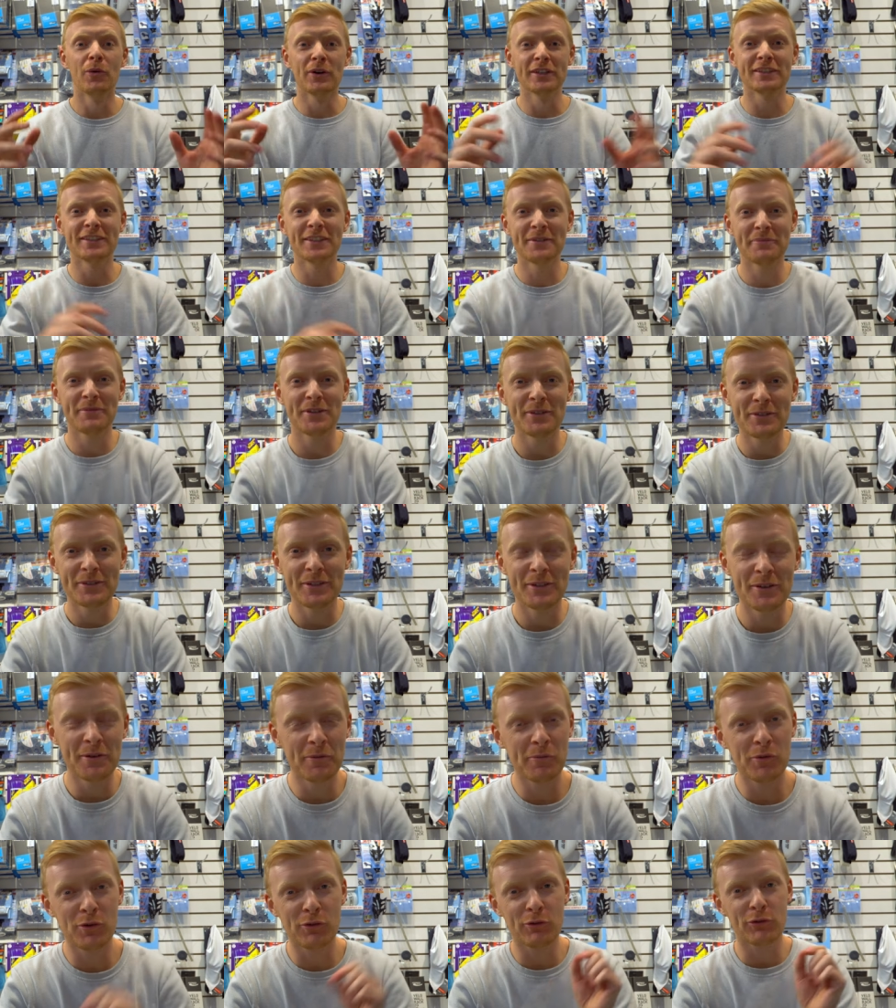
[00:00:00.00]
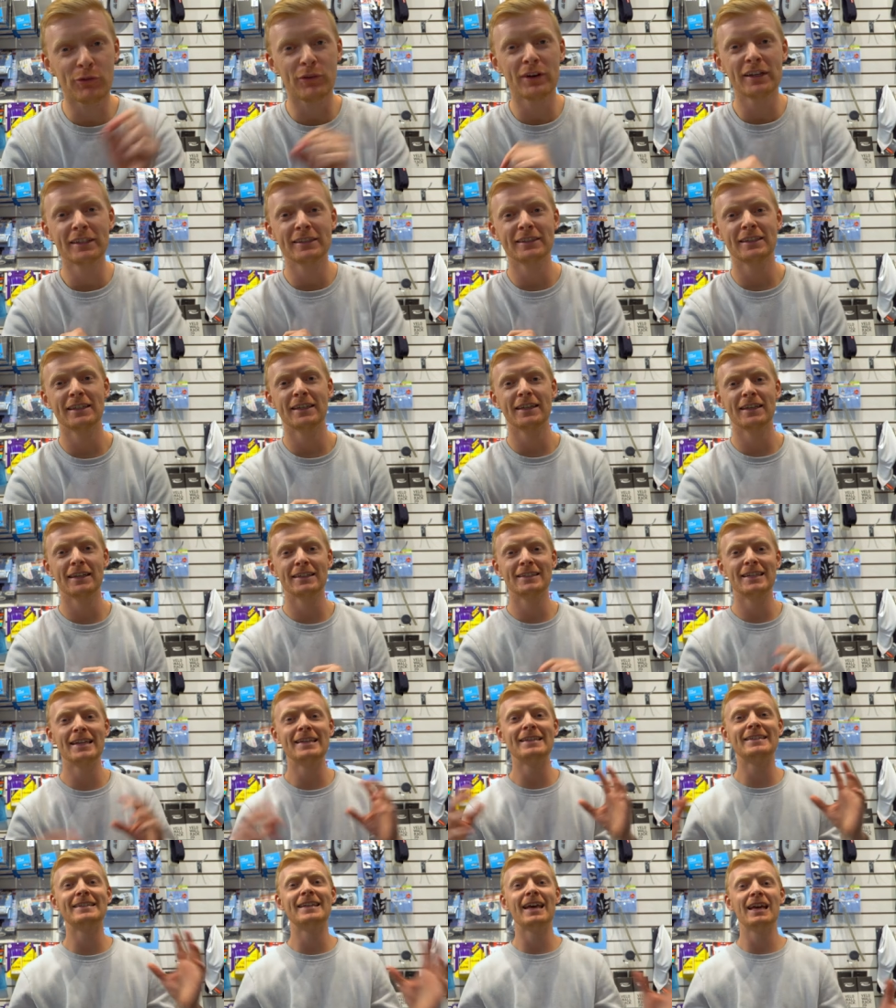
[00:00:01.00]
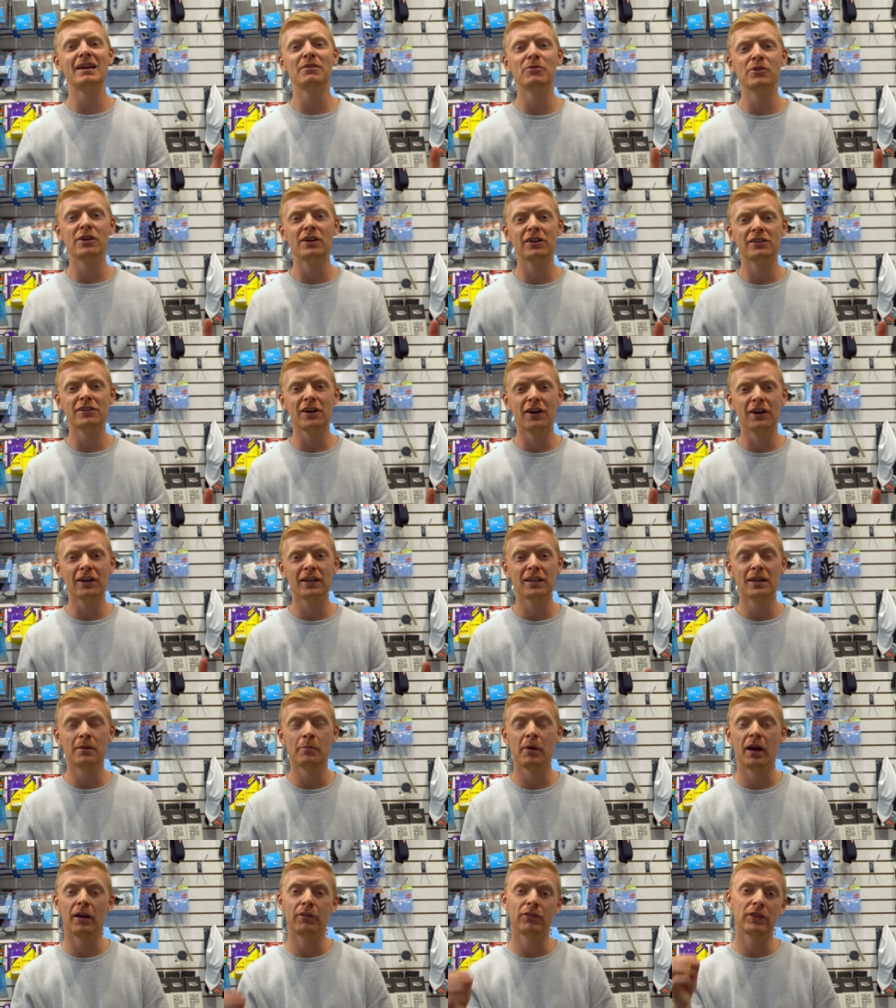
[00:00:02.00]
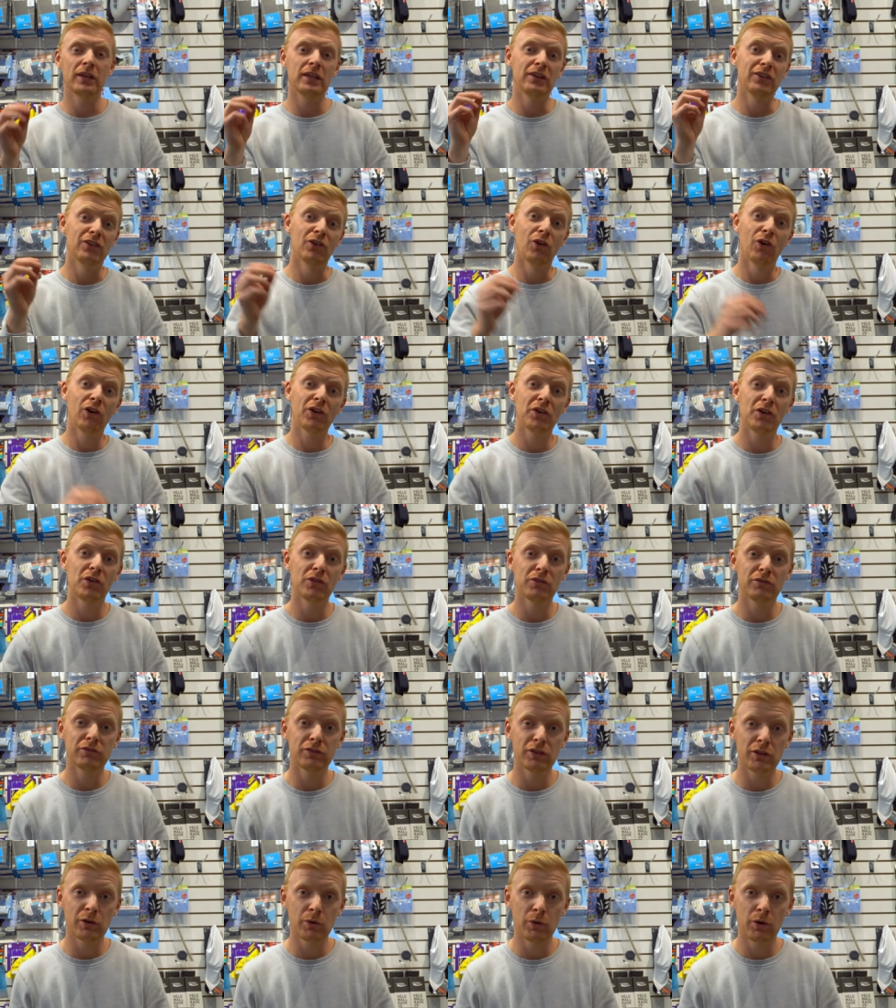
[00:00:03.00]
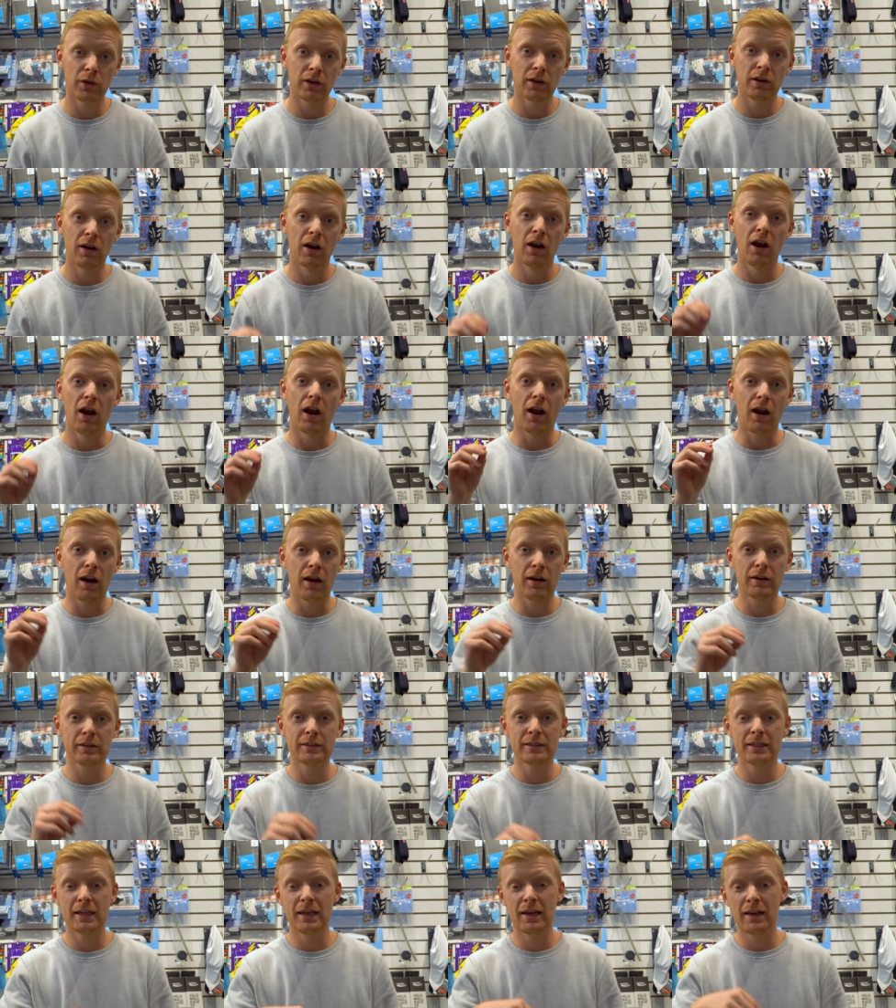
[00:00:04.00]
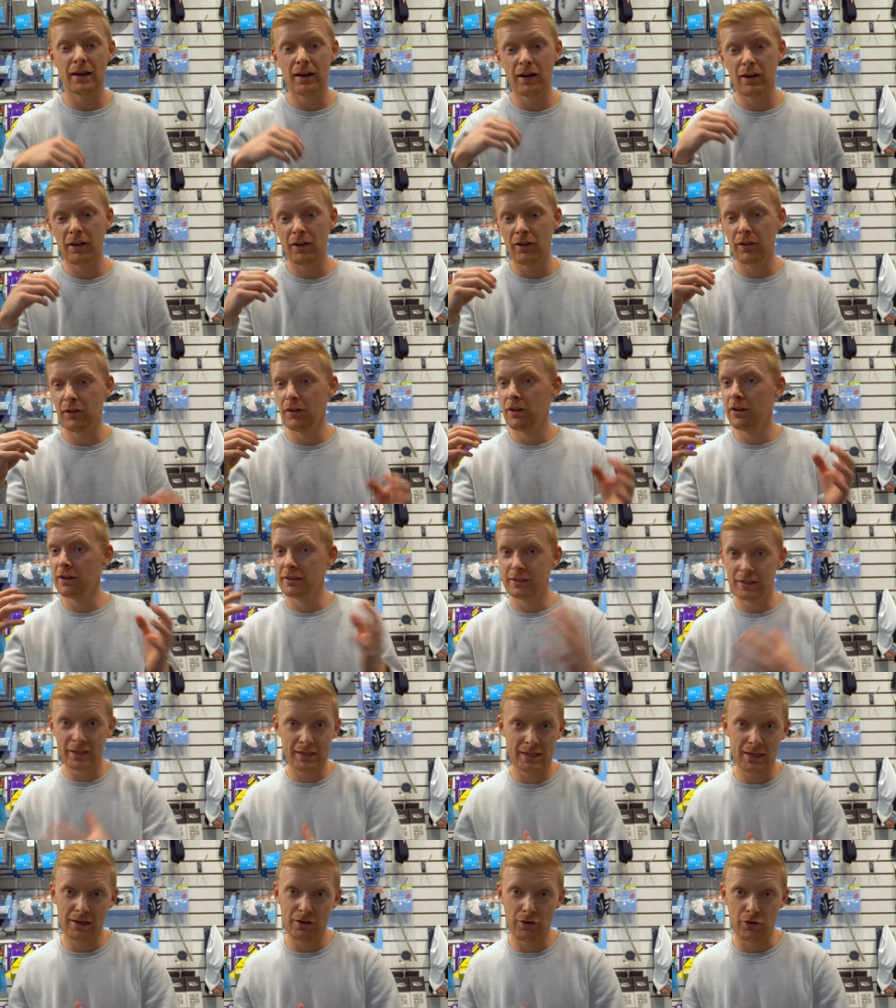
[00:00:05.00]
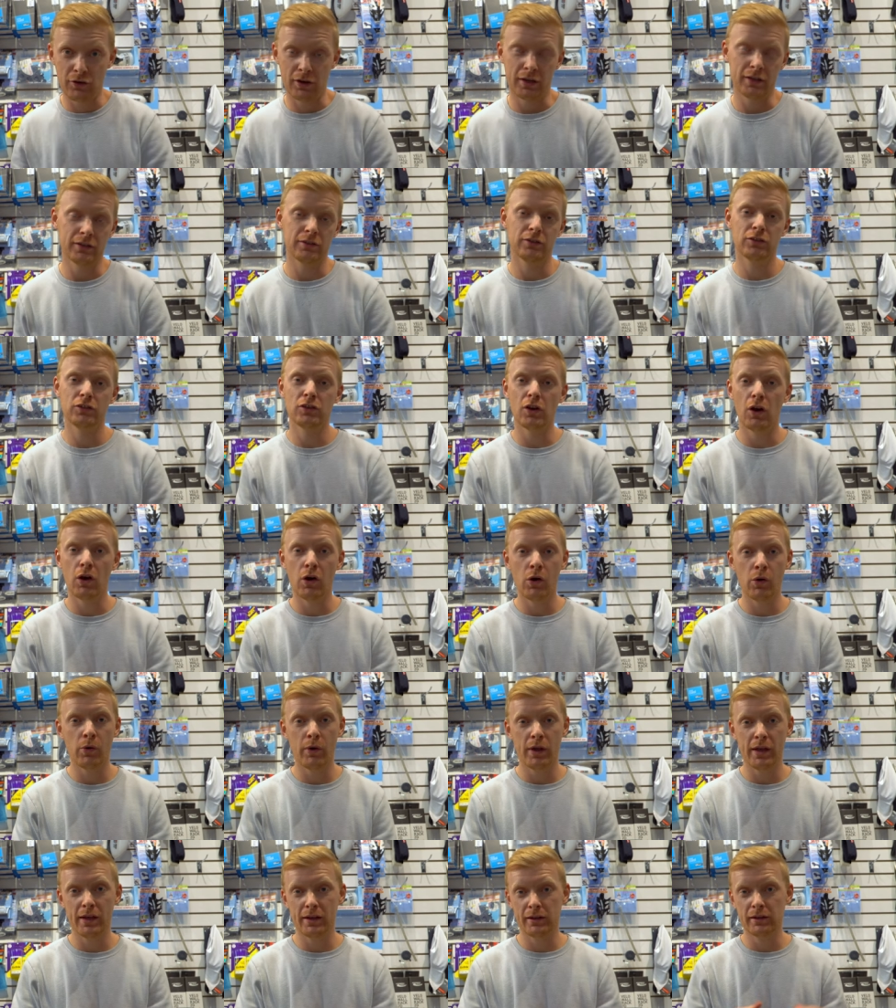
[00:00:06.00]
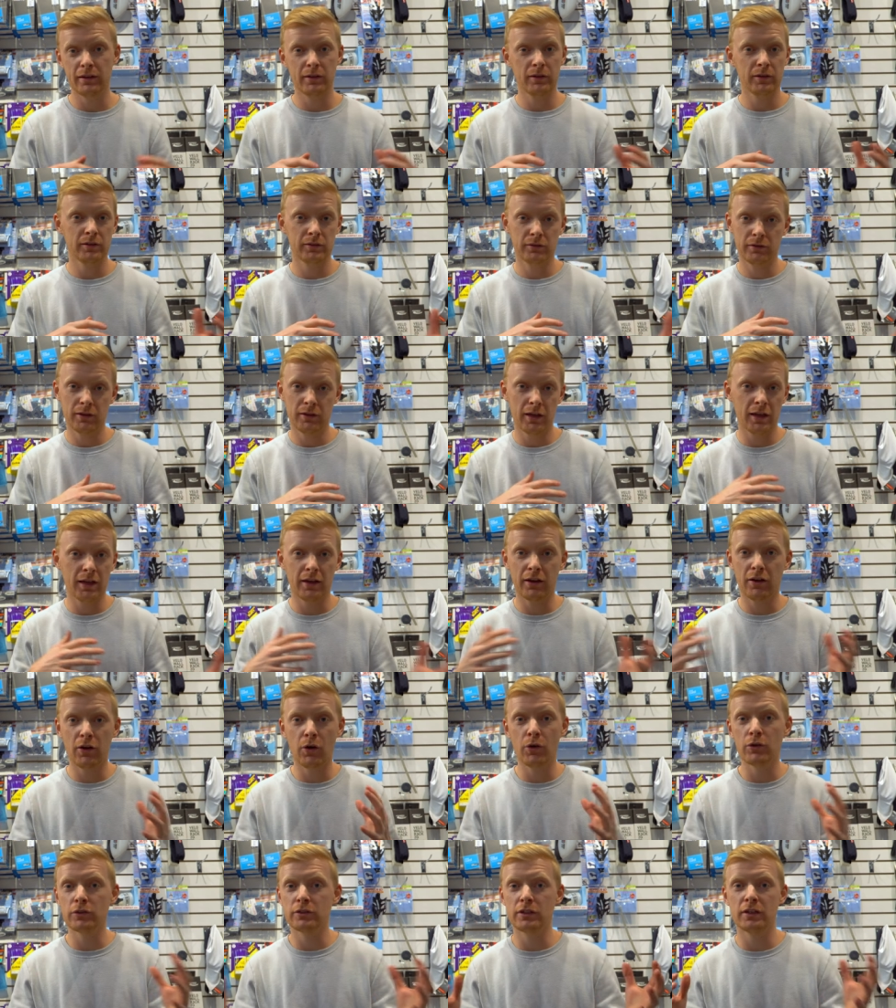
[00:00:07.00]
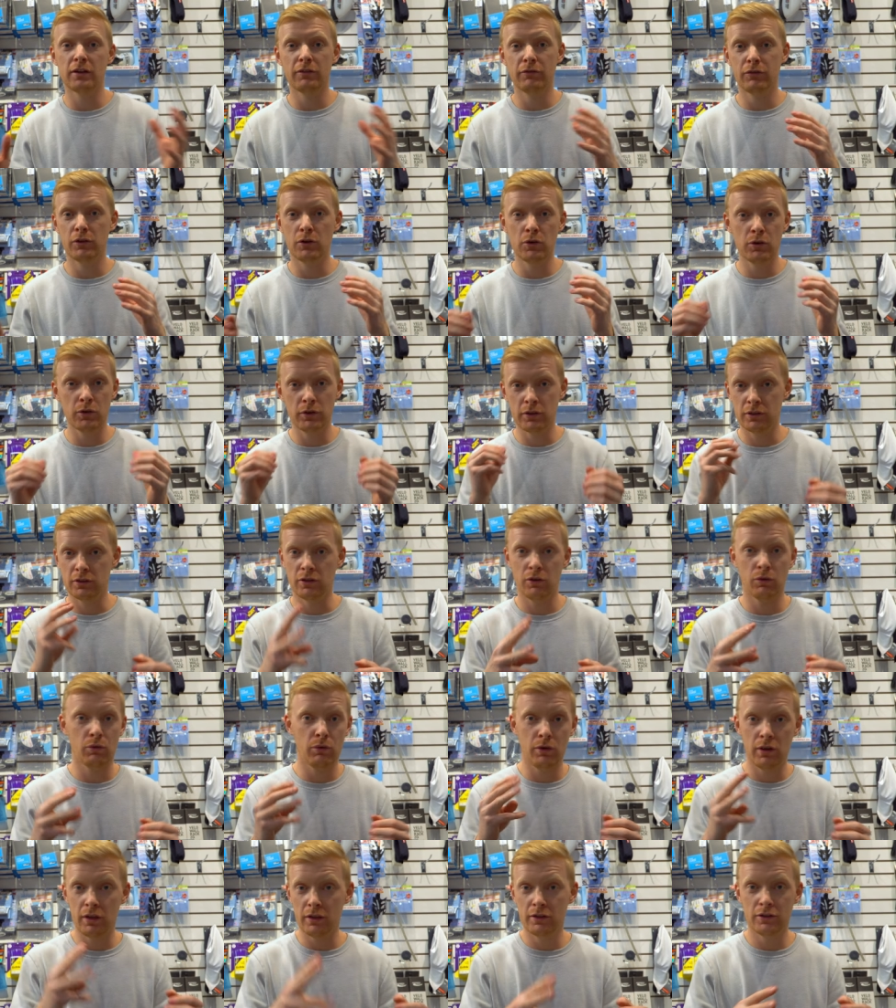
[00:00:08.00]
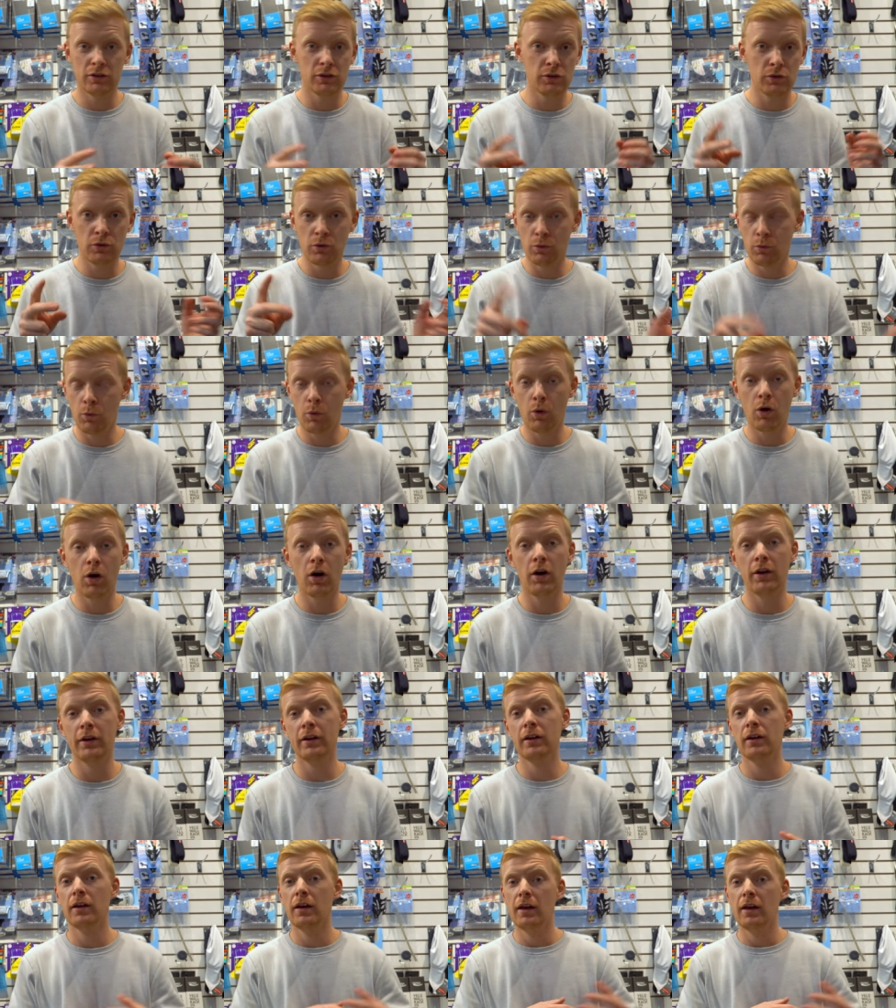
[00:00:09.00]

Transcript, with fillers: What's up YouTube, Chris here. Today we are talking about the Norco Fluid Hardtail series. So it, it goes in a few, there's three, two, one.